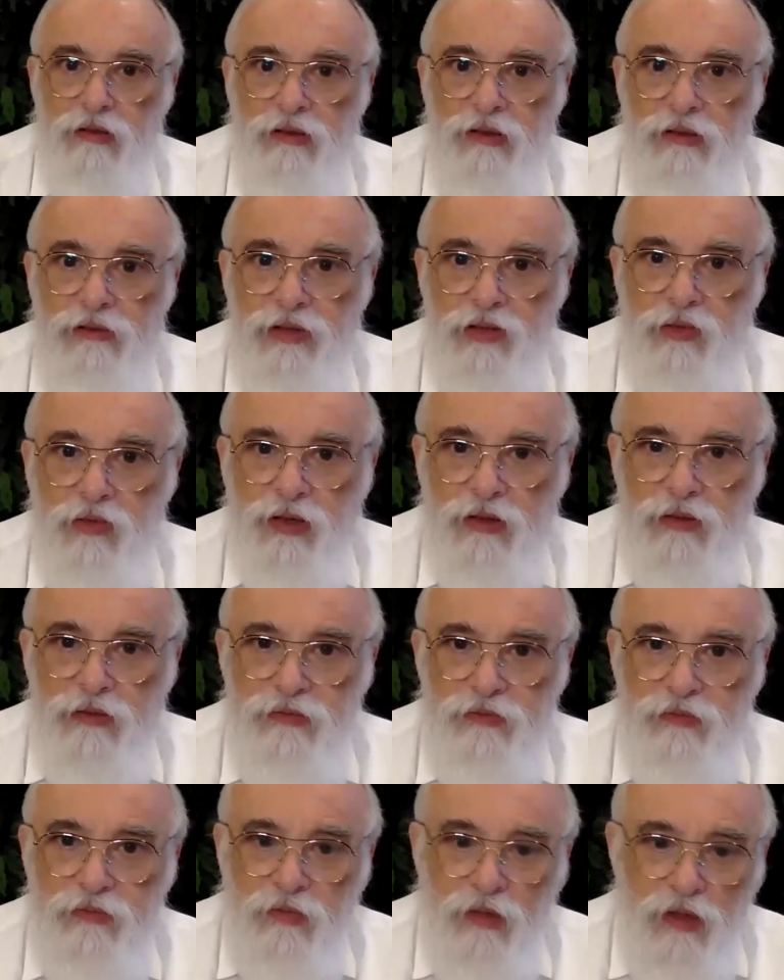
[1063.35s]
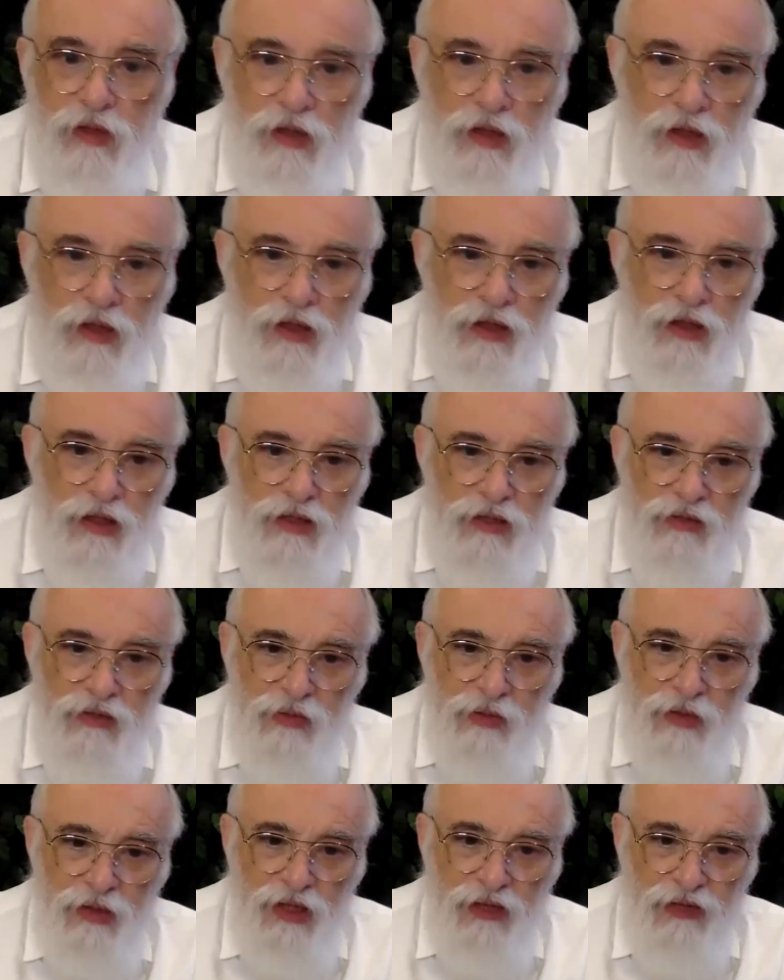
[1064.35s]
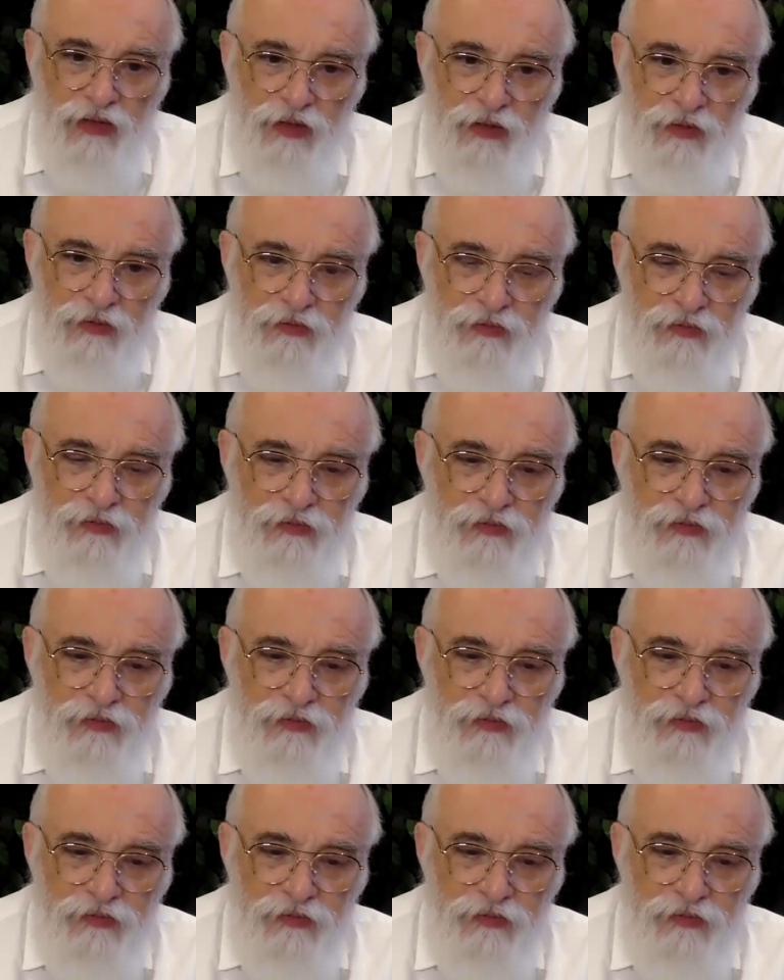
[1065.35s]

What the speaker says: there is one. So we believe in him.